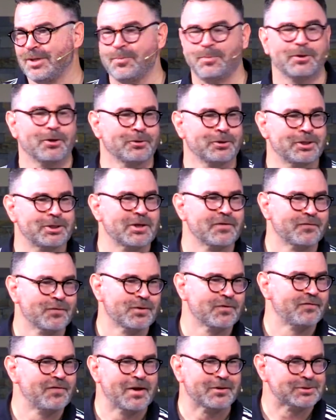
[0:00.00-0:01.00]
People are looking
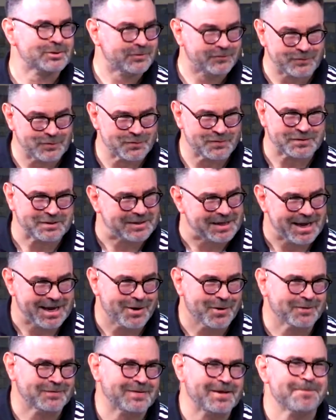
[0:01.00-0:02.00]
for the fountain of youth
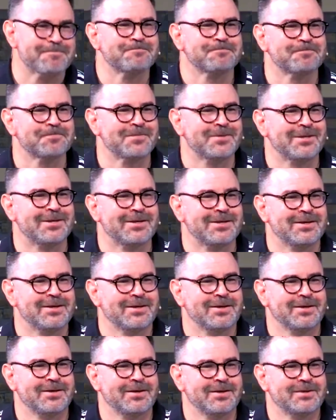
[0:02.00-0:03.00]
today, aren't they?
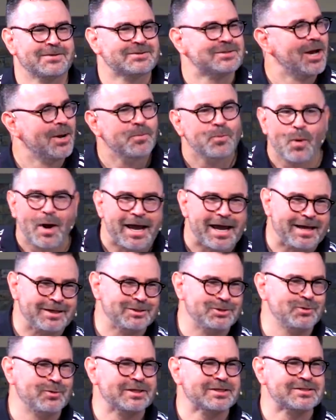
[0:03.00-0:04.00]
Some
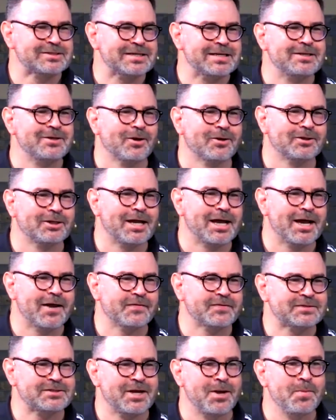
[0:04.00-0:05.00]
way to extend our
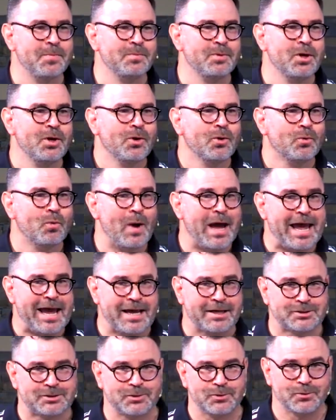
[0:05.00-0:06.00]
lives, some
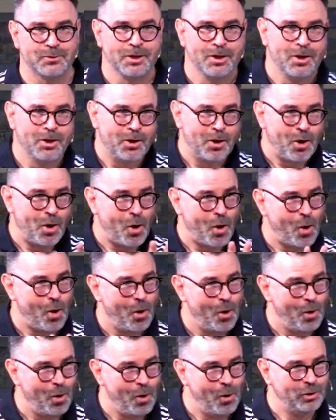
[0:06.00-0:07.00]
way to
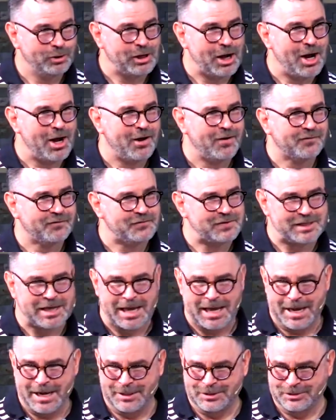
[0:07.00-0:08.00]
hold off
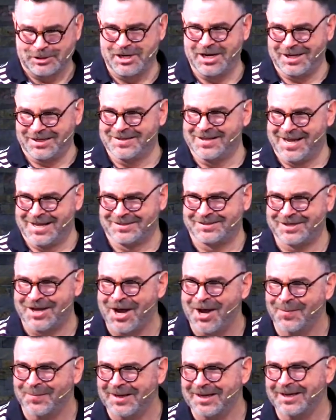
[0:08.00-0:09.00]
the aging that's
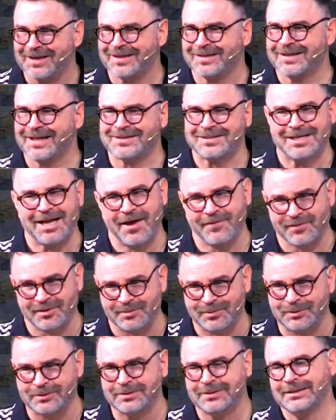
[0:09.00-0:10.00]
coming, that's
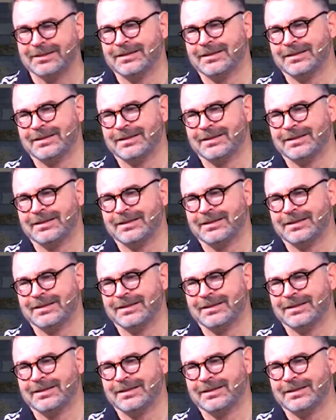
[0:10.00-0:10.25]
inevitable.